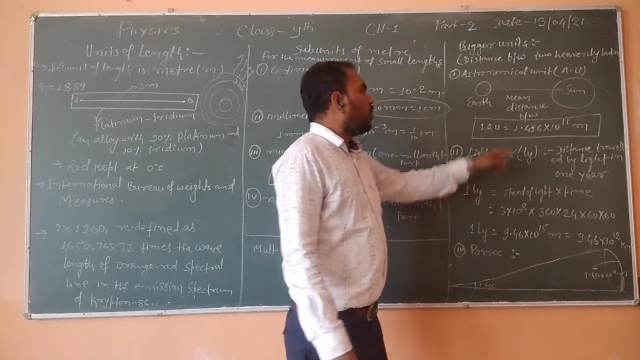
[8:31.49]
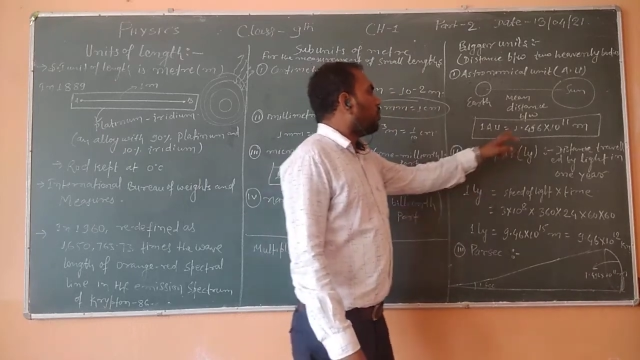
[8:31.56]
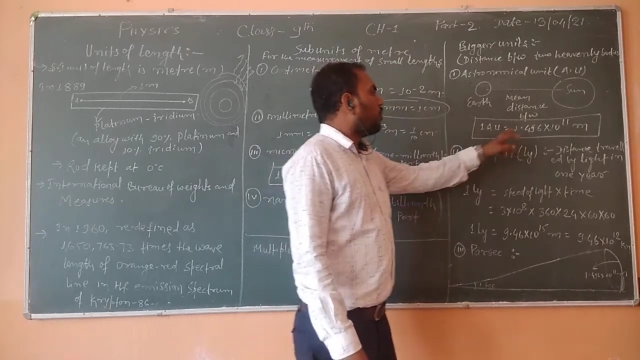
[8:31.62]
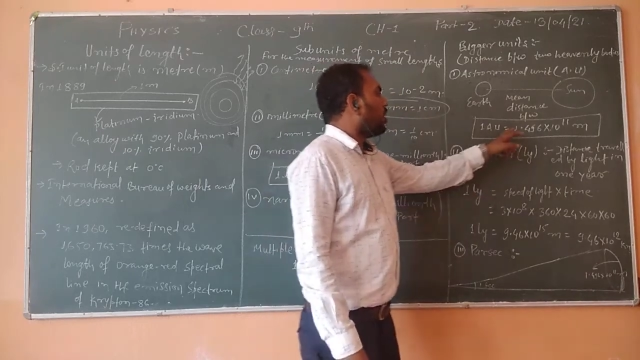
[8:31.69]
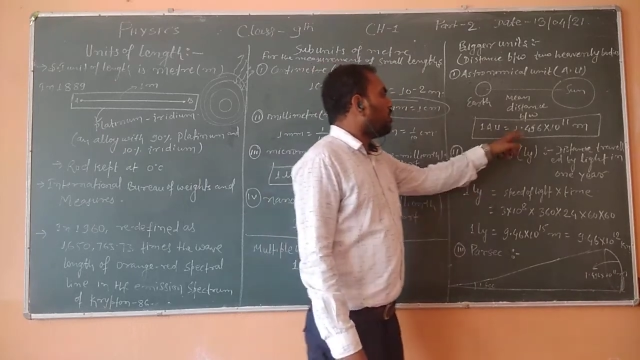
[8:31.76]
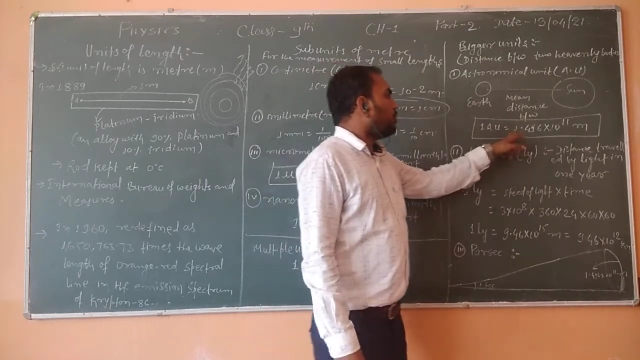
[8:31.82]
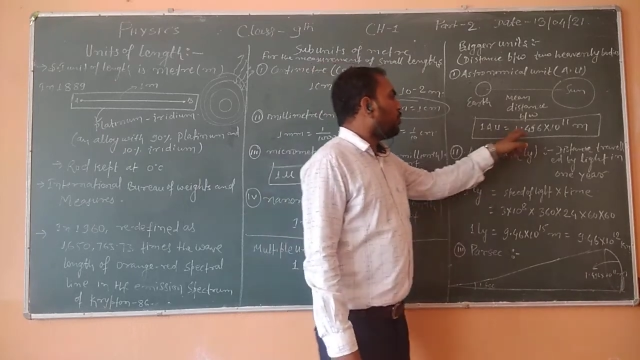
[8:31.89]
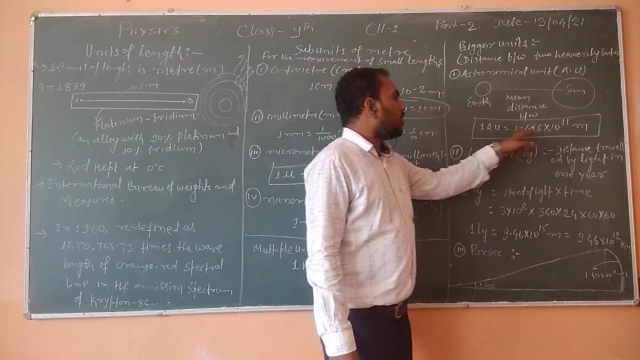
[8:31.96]

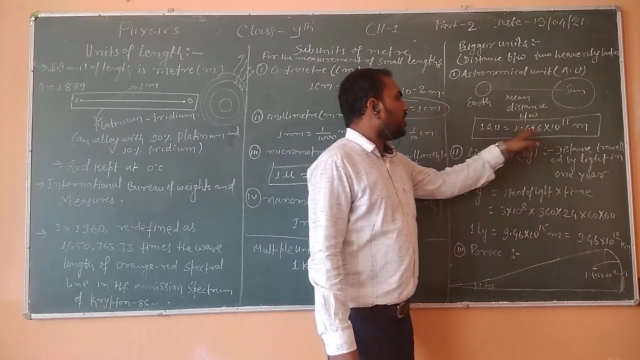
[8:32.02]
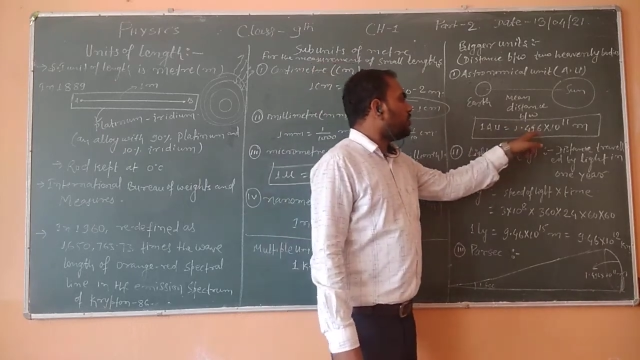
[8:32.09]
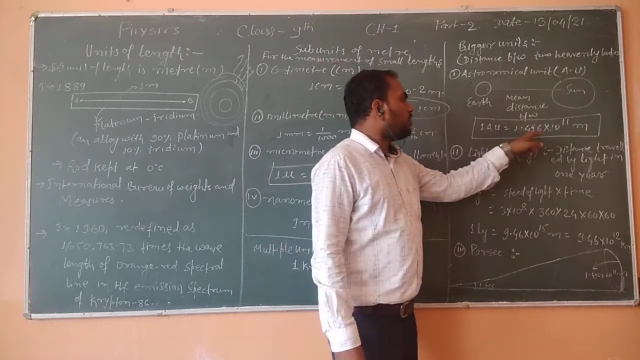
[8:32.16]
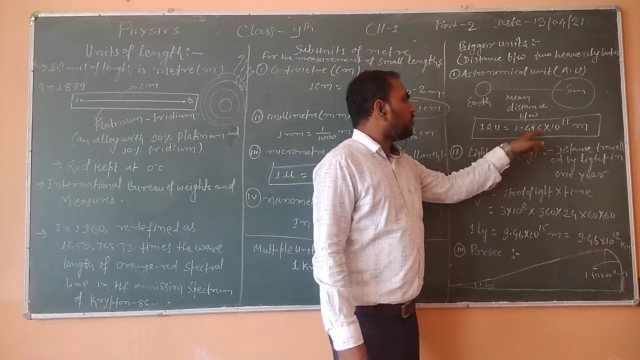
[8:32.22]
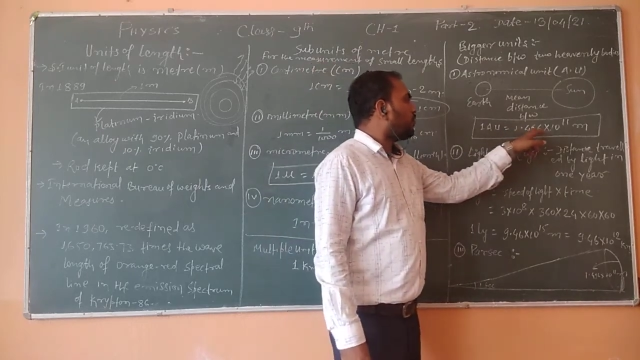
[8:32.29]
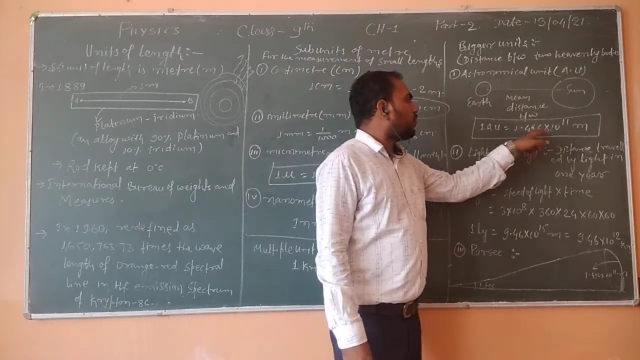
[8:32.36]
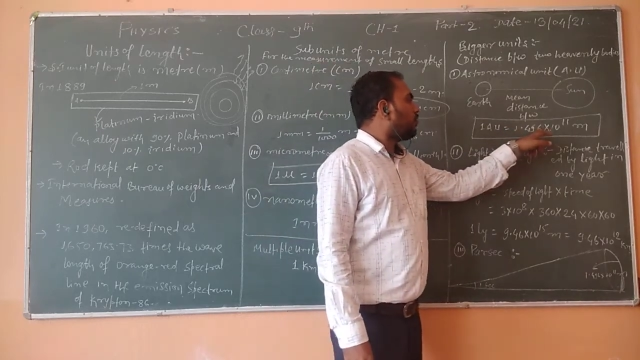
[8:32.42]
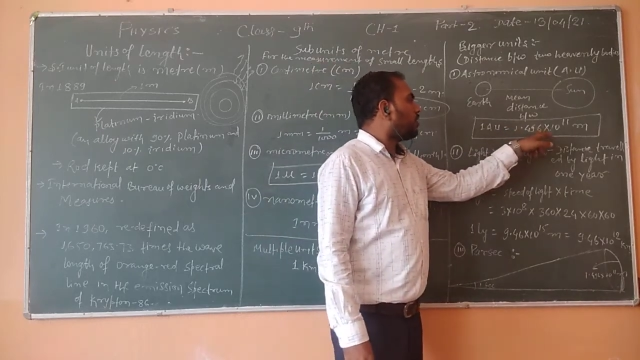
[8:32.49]

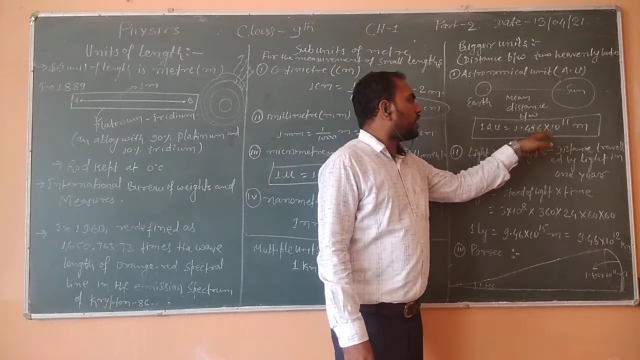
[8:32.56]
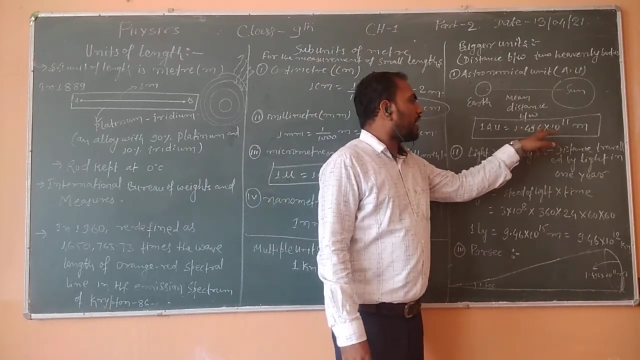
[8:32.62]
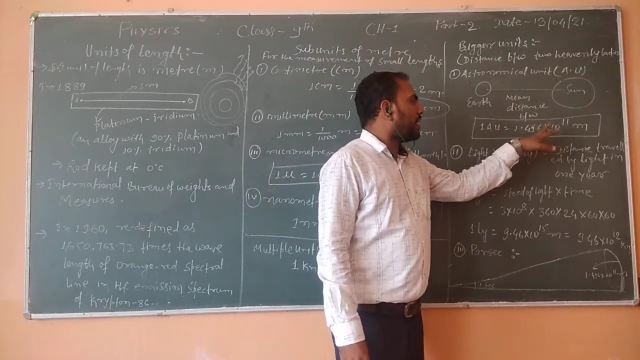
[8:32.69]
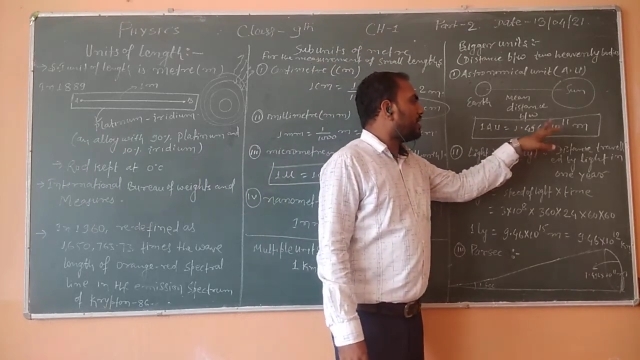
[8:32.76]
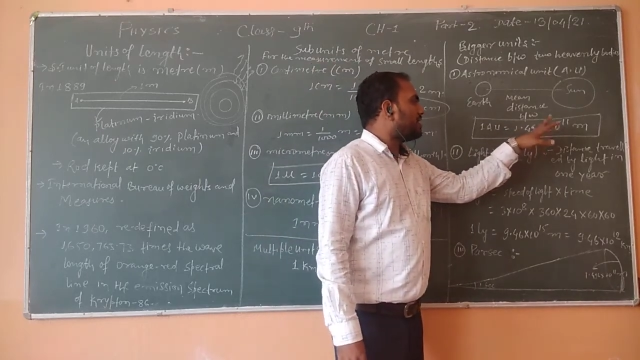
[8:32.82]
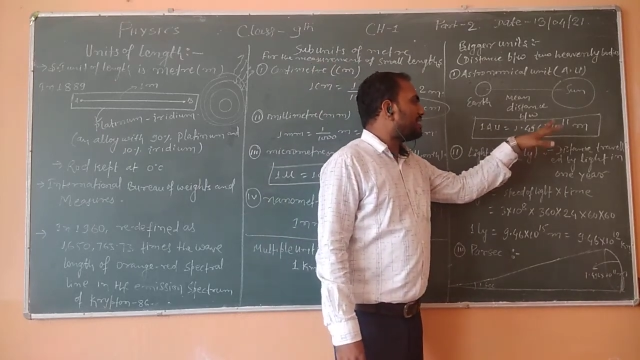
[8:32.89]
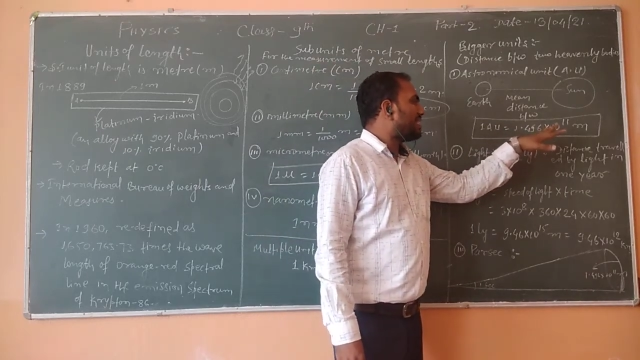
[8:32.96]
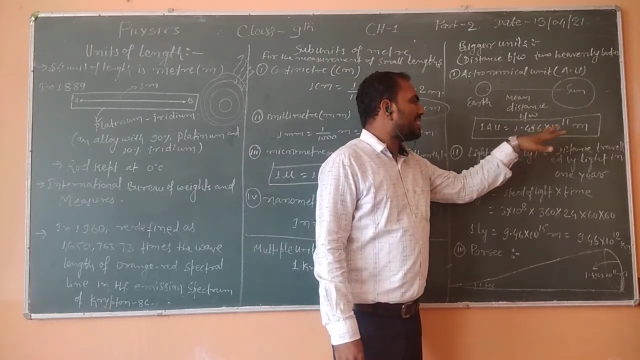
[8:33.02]

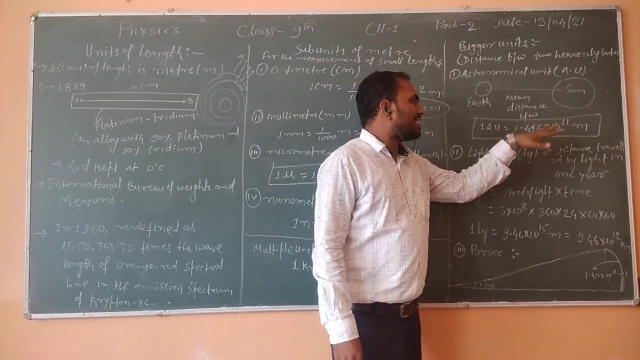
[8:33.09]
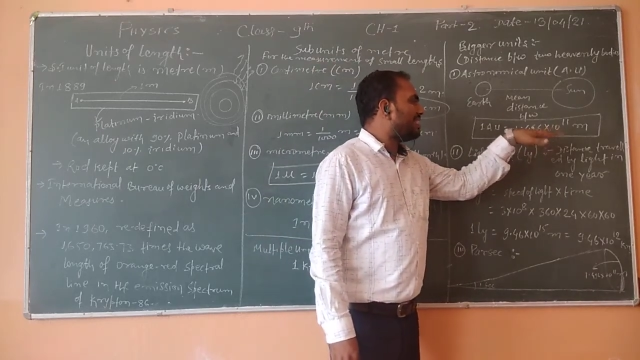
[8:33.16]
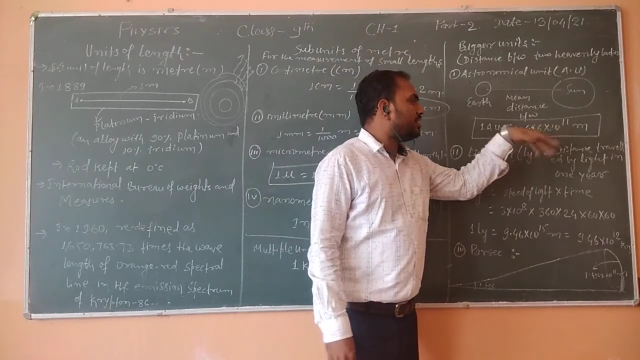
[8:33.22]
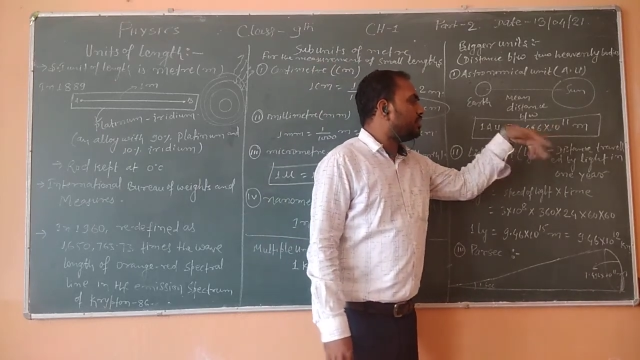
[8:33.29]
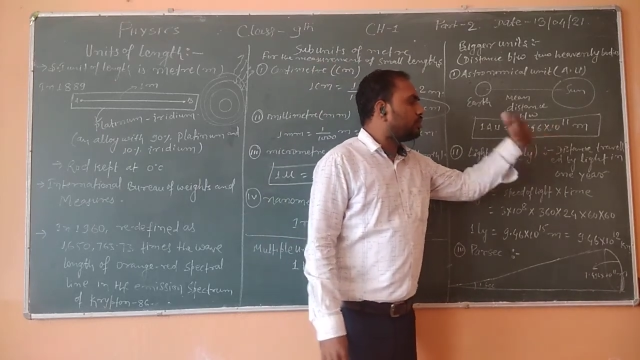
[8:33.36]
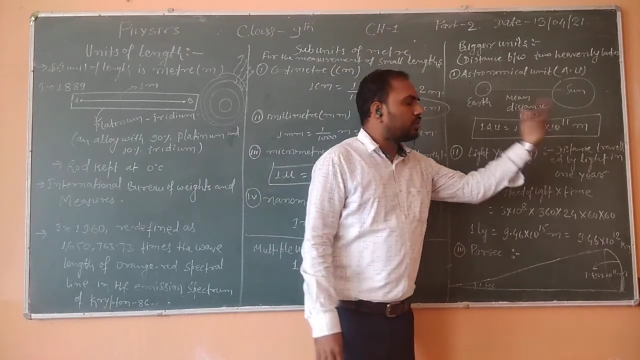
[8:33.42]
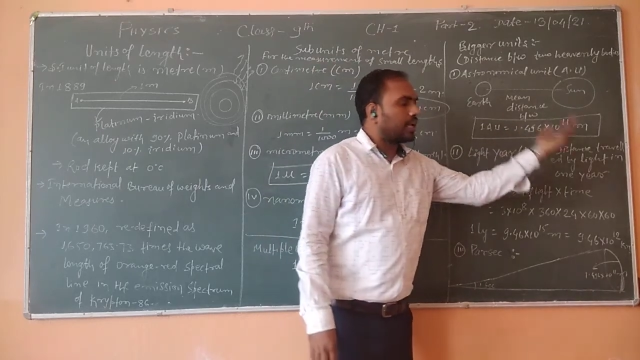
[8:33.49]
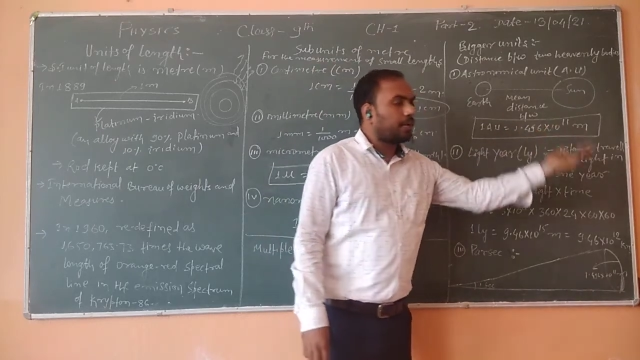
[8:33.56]
1.496
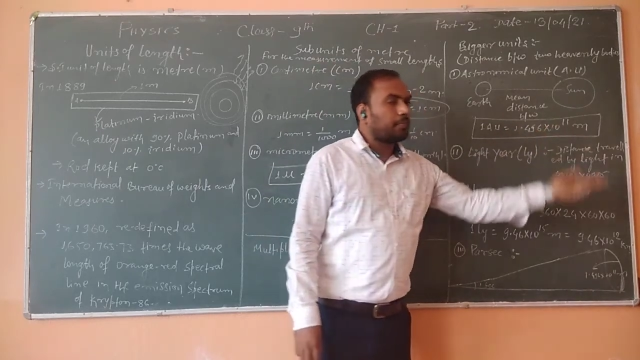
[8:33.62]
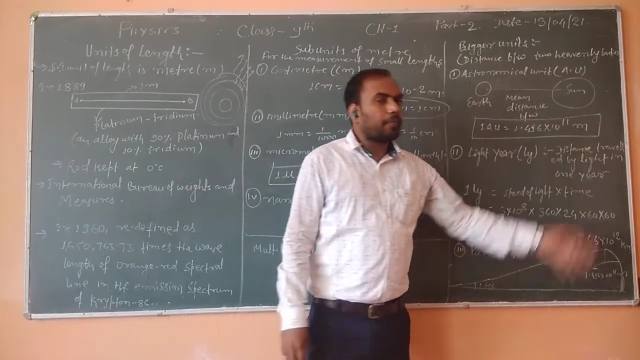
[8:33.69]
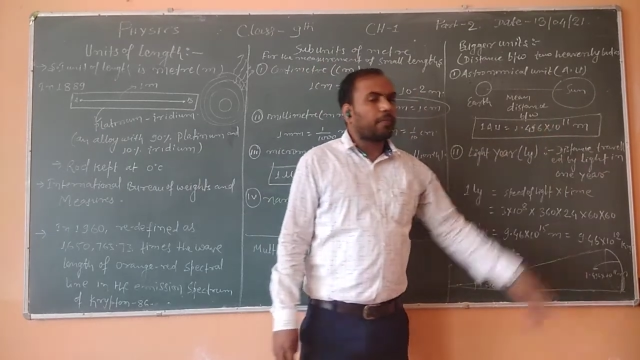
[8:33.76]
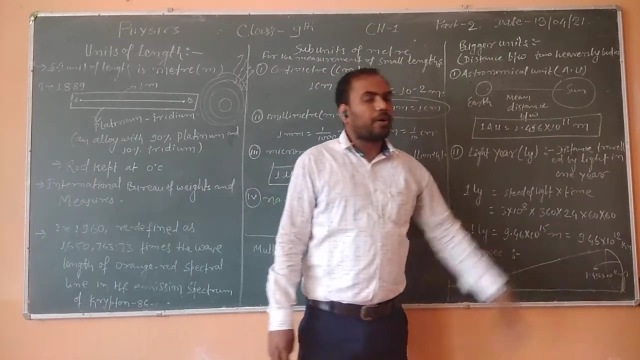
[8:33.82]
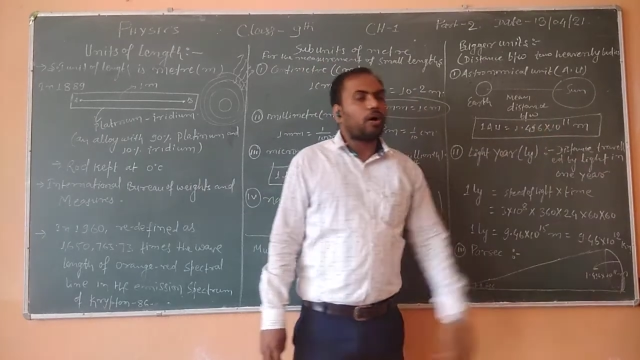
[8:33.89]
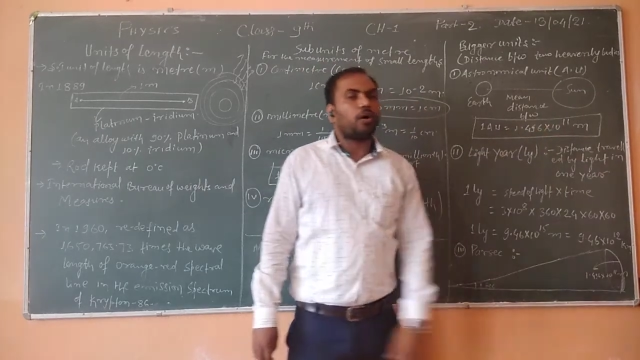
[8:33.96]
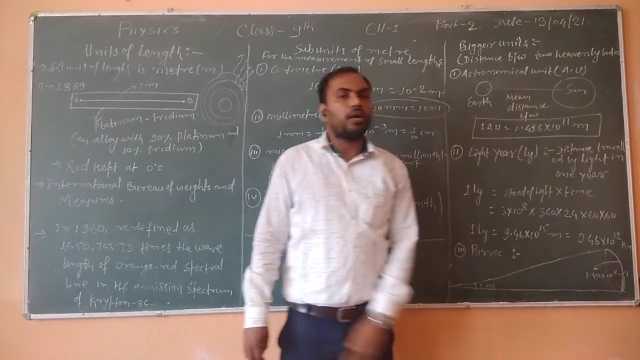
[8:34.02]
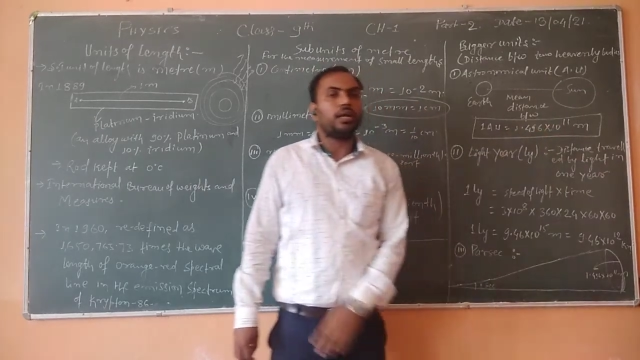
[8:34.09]
into 10 to the
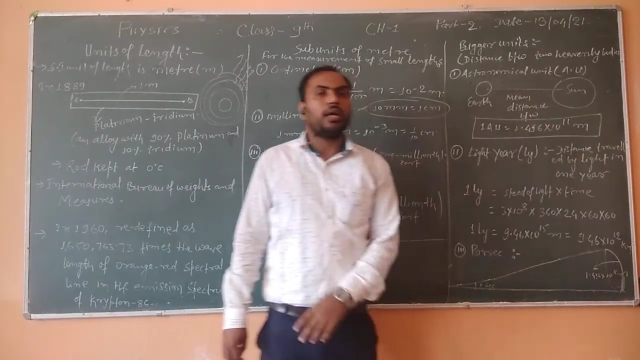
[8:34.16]
power